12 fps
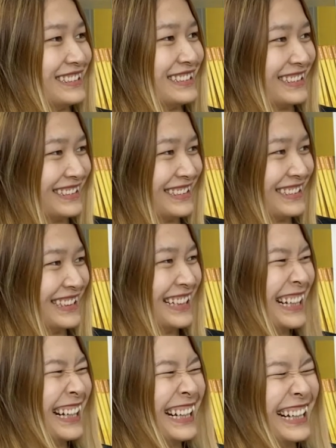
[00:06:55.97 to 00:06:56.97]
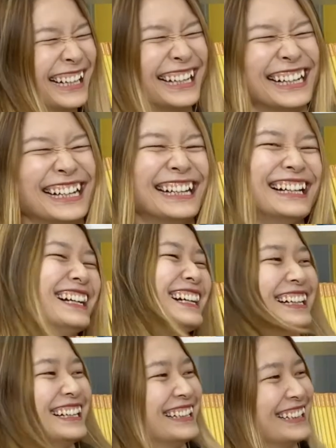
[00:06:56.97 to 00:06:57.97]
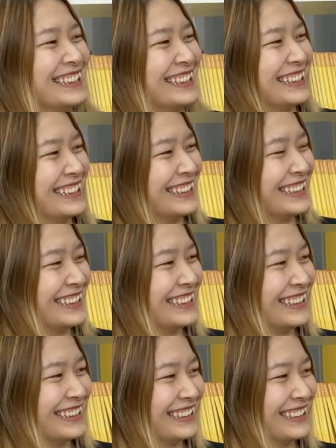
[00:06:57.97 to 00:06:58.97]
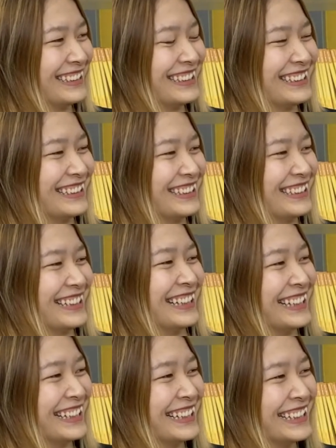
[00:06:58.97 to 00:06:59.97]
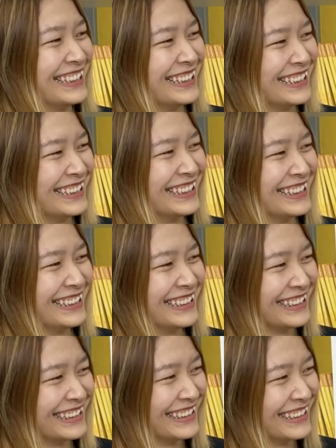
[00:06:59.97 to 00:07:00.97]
This person isn't speaking.